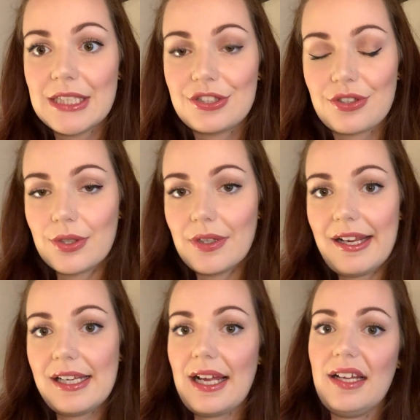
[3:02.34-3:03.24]

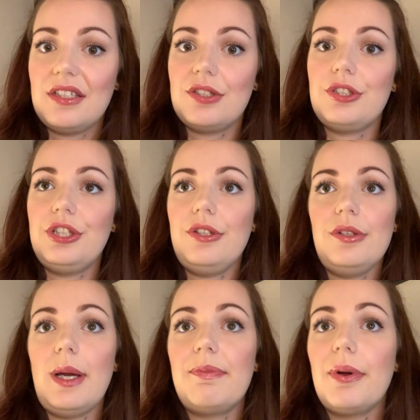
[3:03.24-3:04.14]
story and
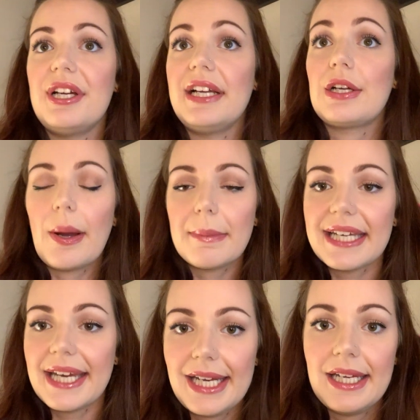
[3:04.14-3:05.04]
you have put it in
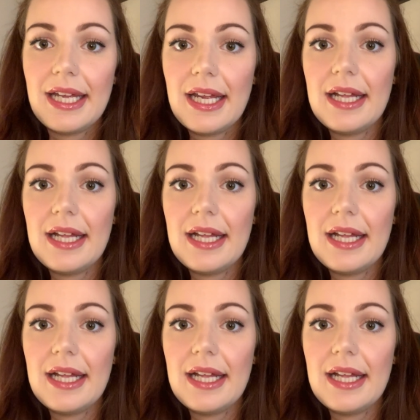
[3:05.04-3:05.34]
comedy,